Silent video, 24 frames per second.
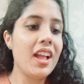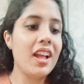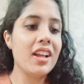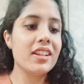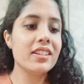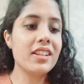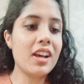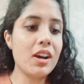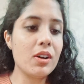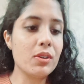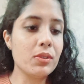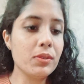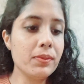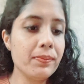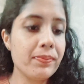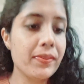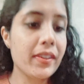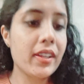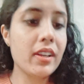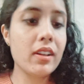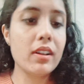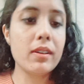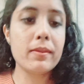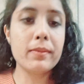Now
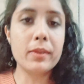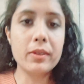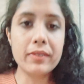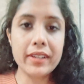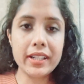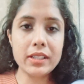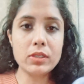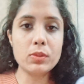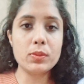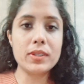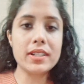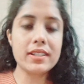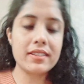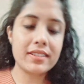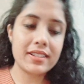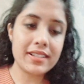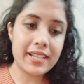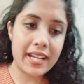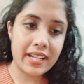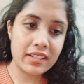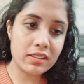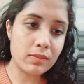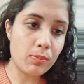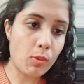moving towards the
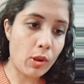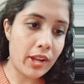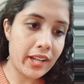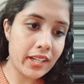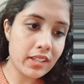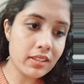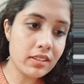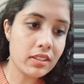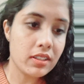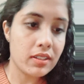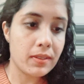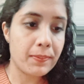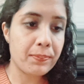next point.